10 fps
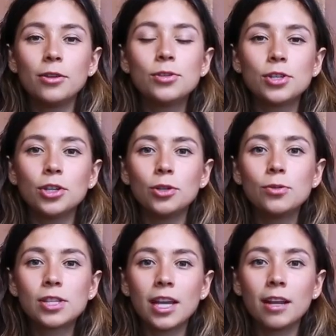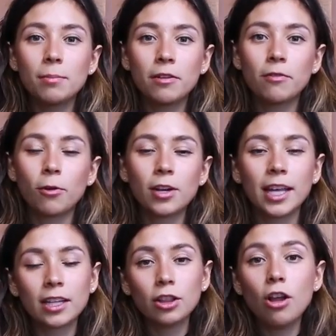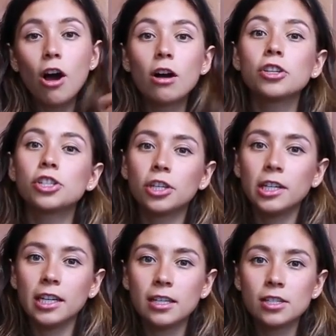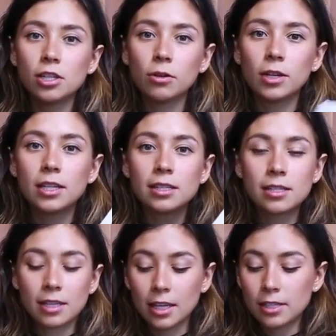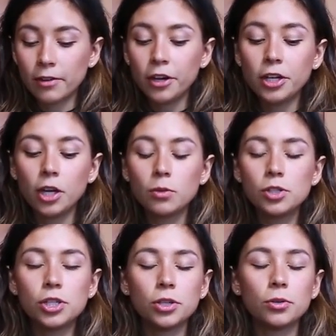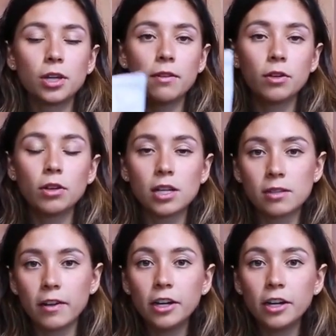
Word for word: they used to use it before like long journey. So it's it's very known to give you lots of